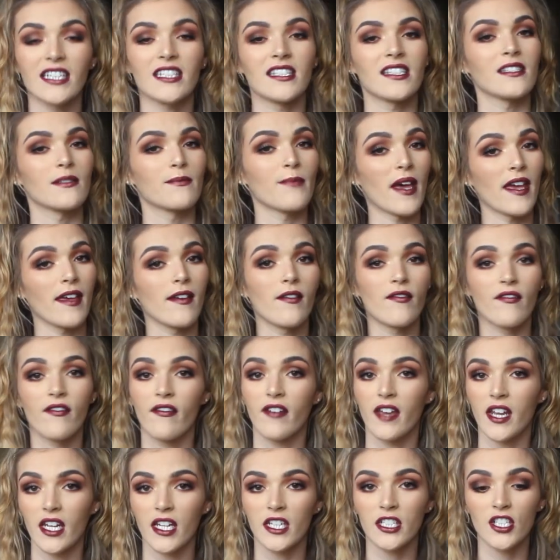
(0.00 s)
This is my
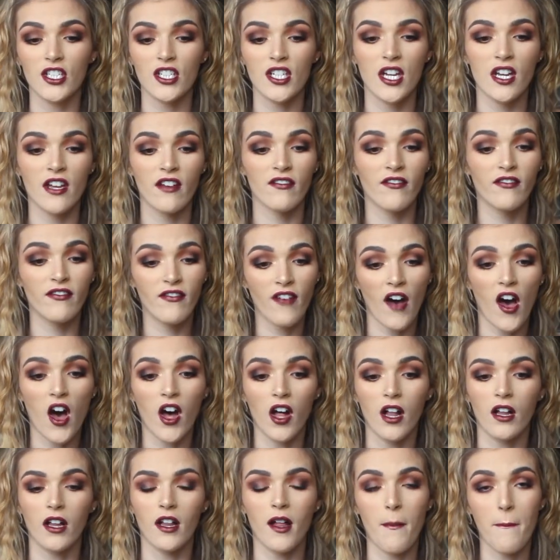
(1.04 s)
finished
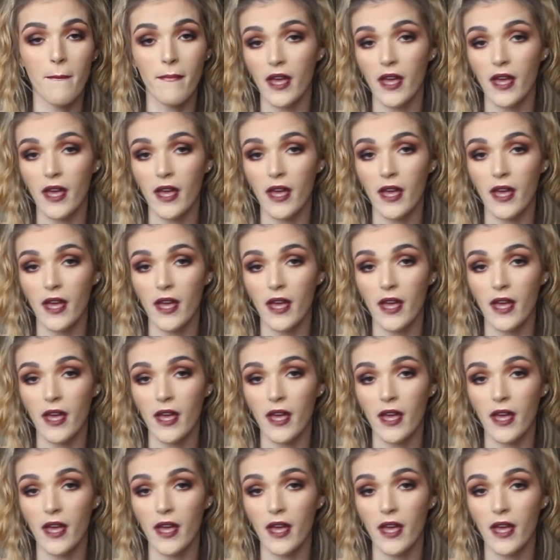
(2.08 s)
fall